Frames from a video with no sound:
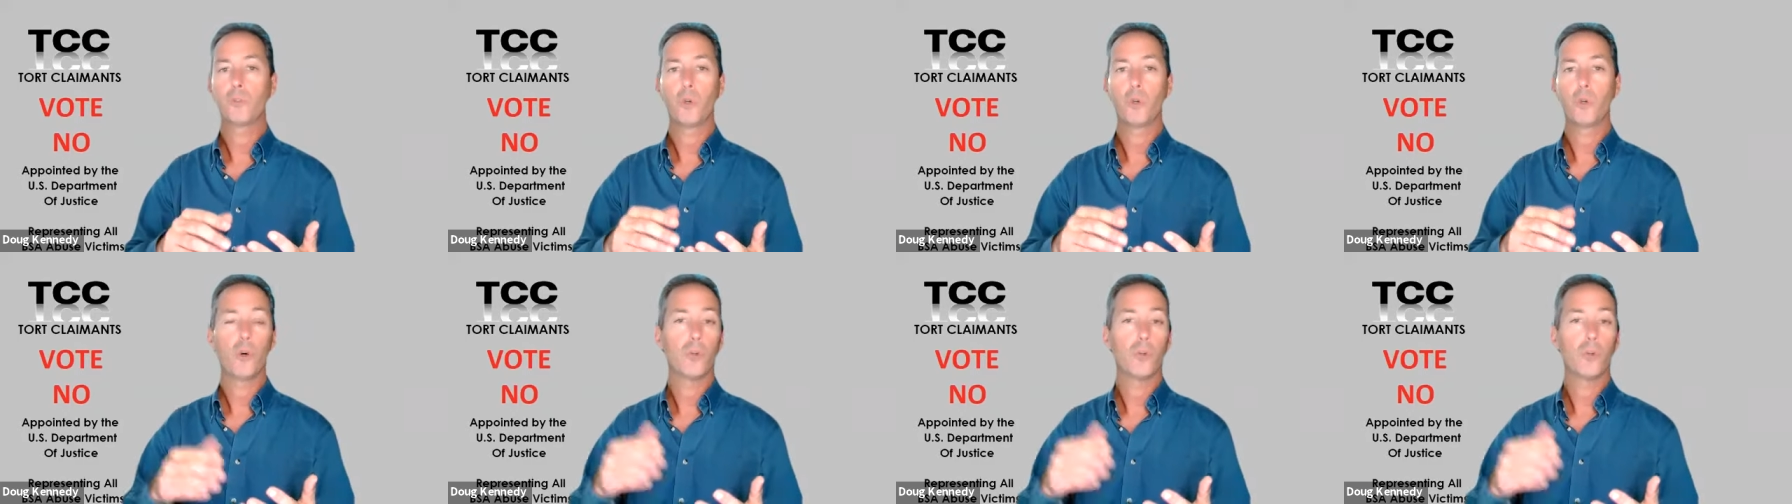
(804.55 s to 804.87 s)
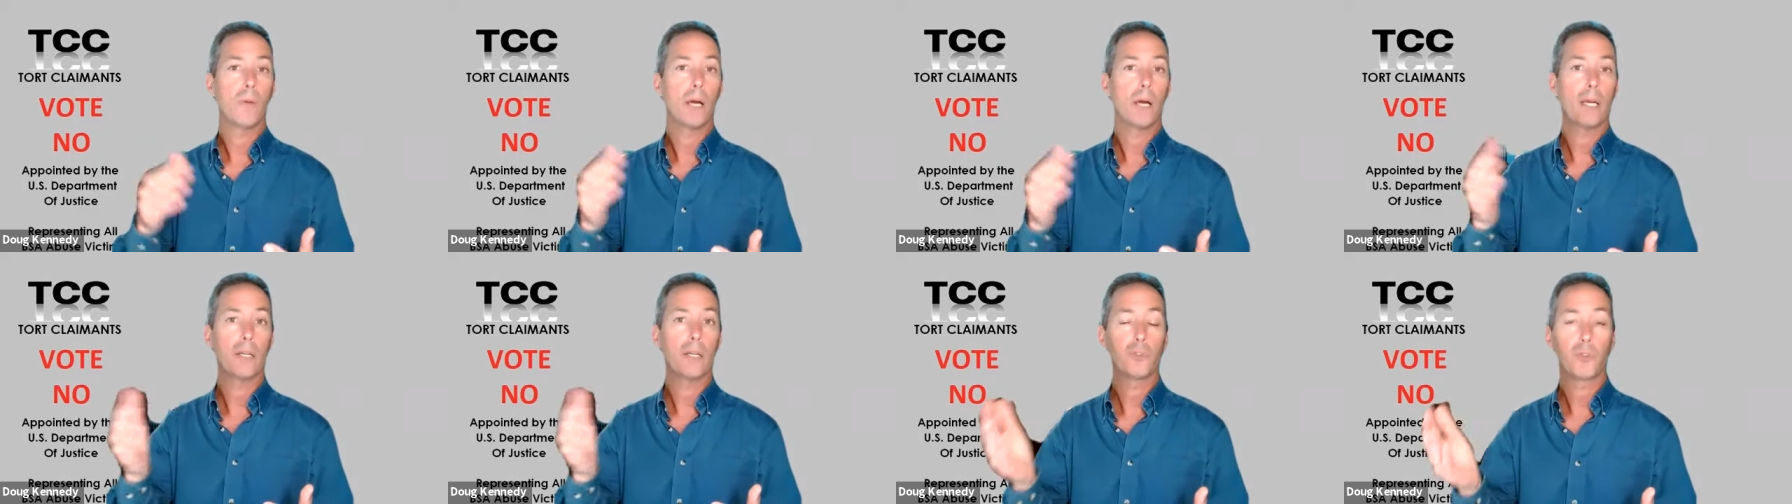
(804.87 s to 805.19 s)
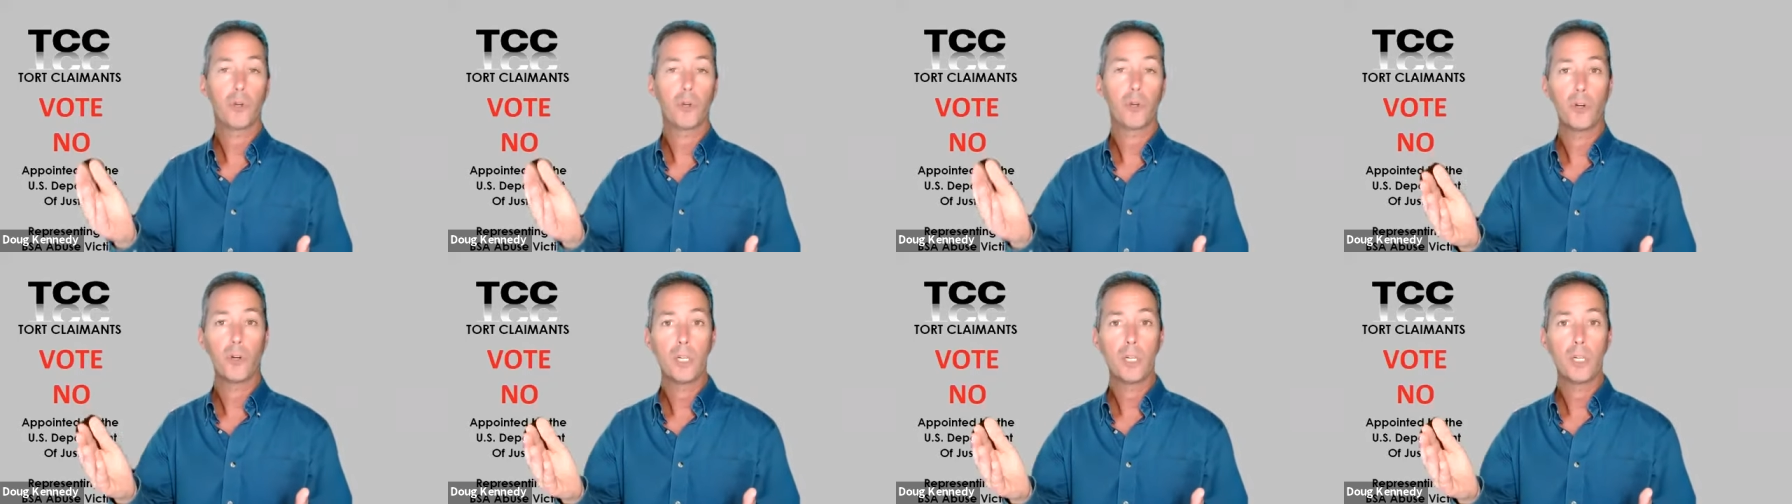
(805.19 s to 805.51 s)
told my
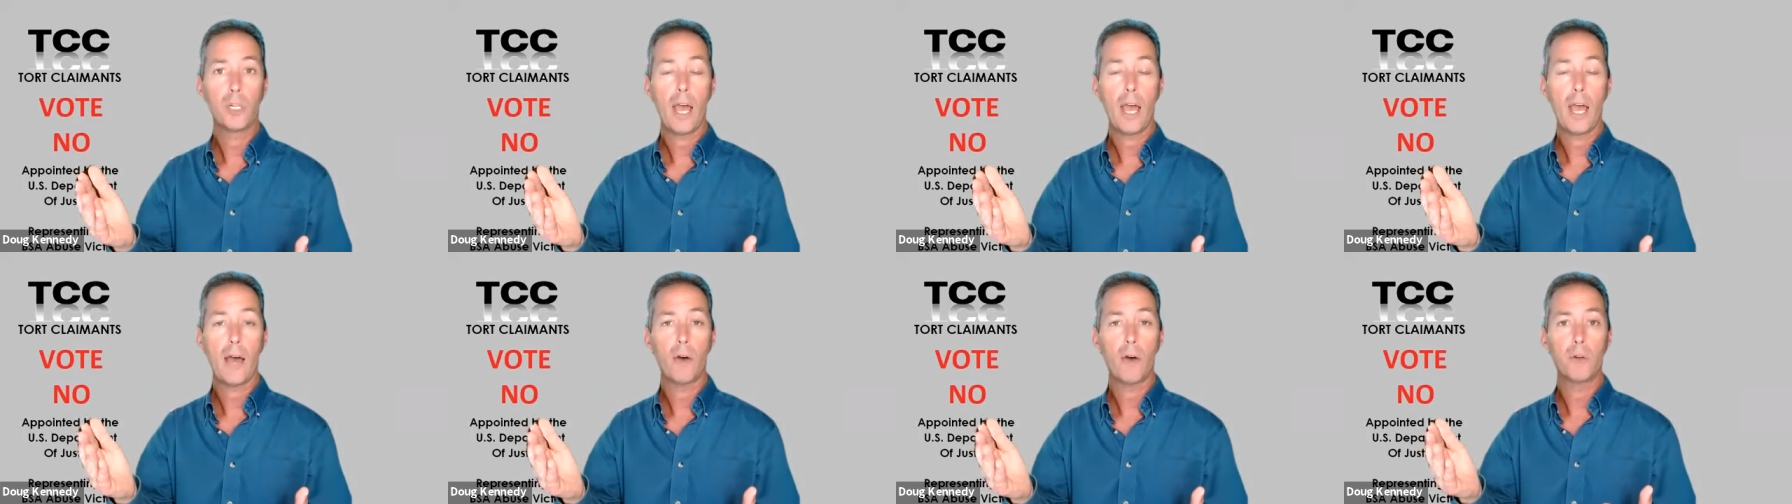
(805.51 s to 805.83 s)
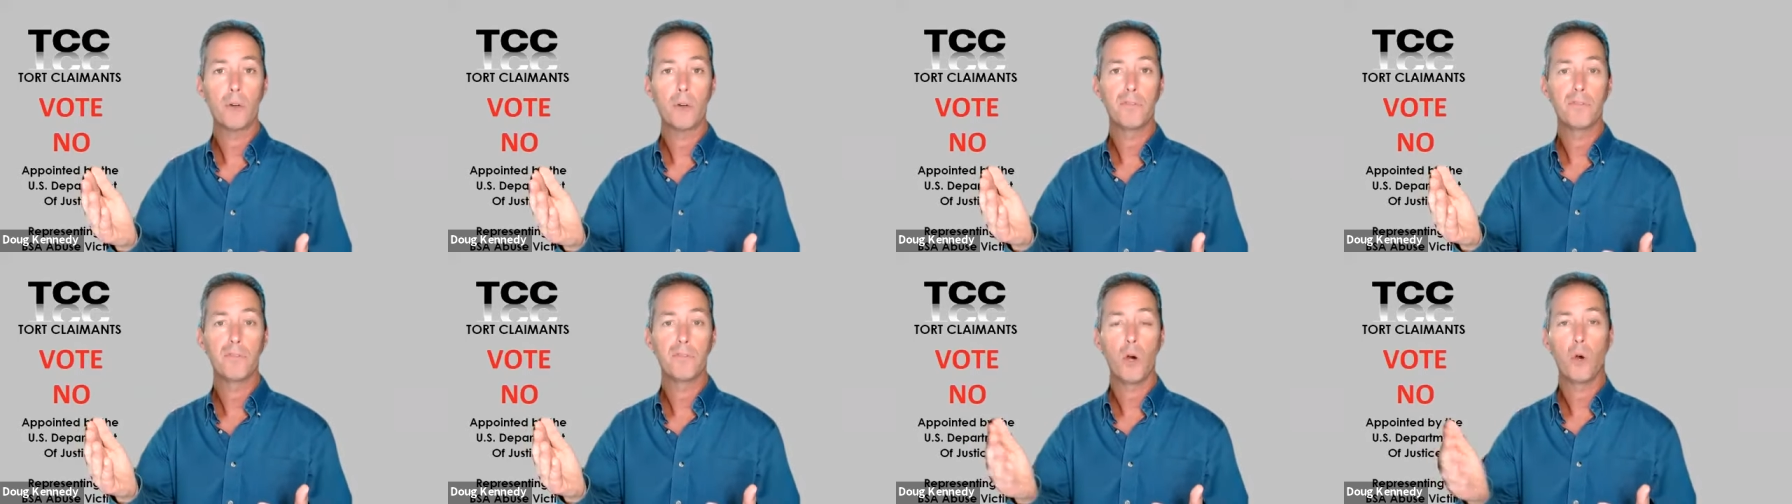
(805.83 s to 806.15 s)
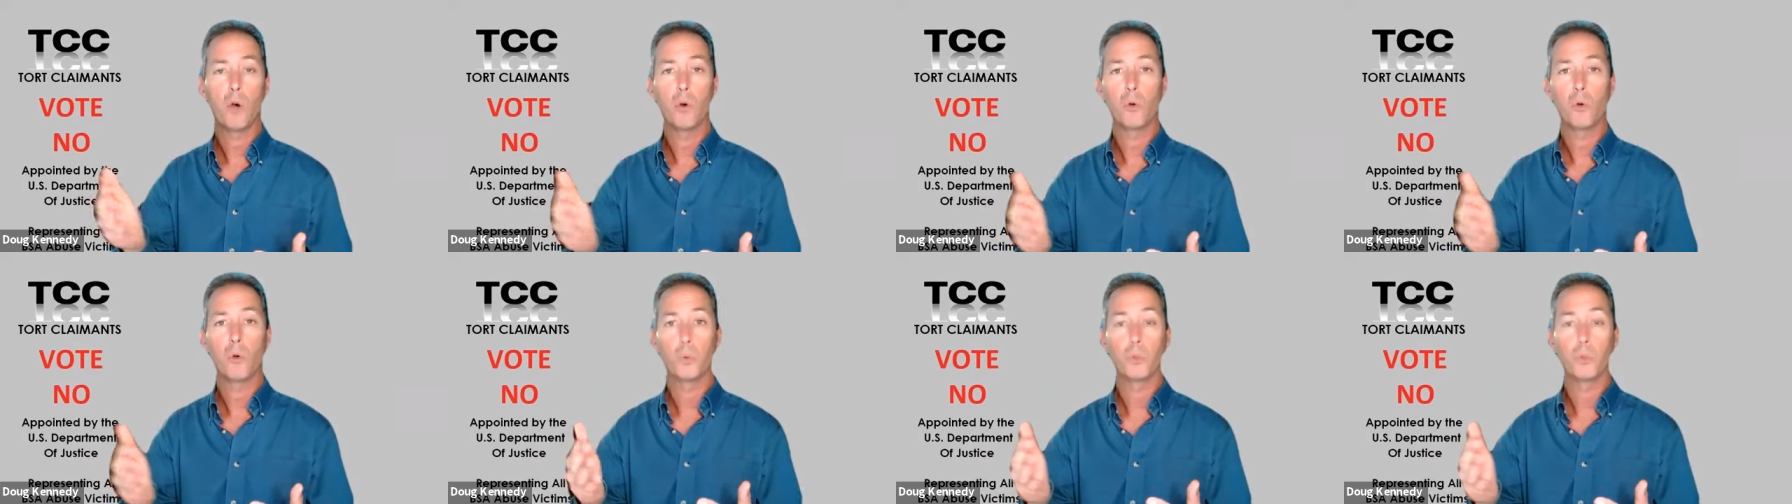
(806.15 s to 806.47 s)
attorney how to vote.